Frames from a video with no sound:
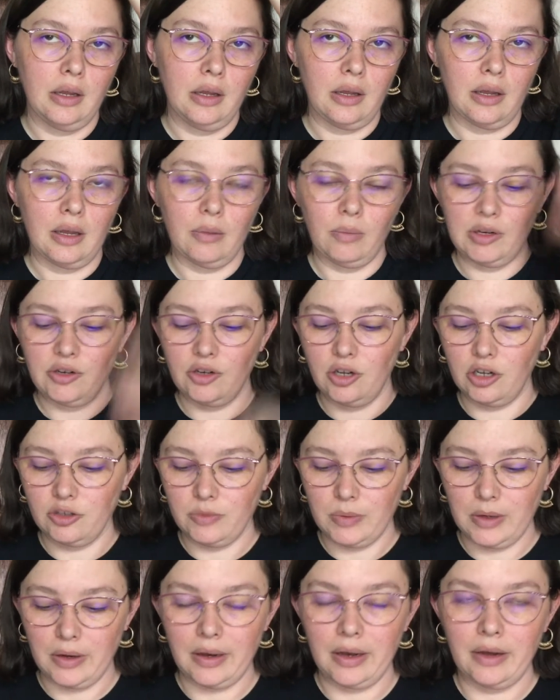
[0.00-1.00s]
and we talked
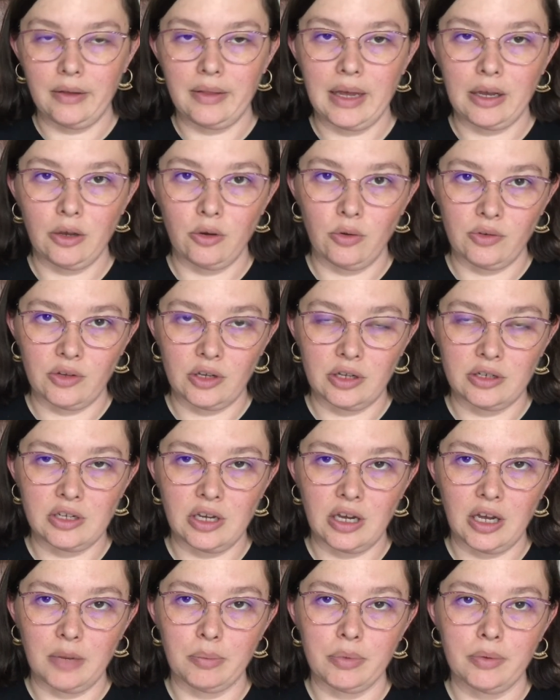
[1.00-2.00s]
about how that goes on
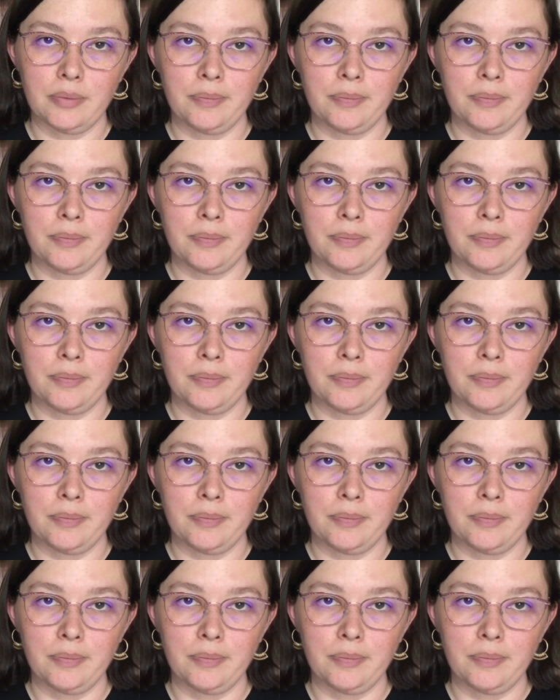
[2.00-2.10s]
top.